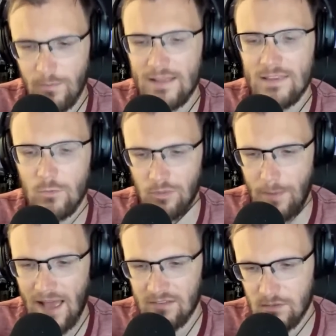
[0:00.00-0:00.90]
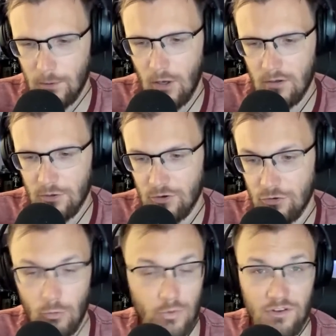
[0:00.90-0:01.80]
mainly with basketball, and you can
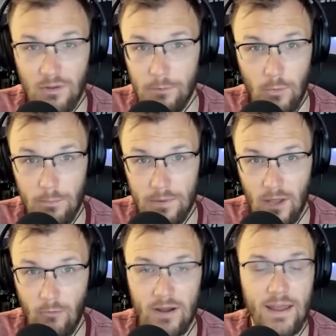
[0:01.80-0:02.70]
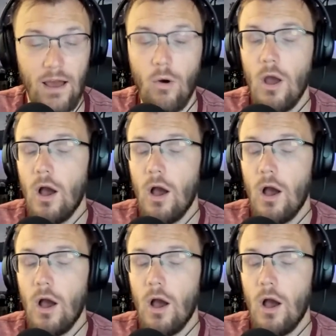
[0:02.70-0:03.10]
do it with the WNBA right now,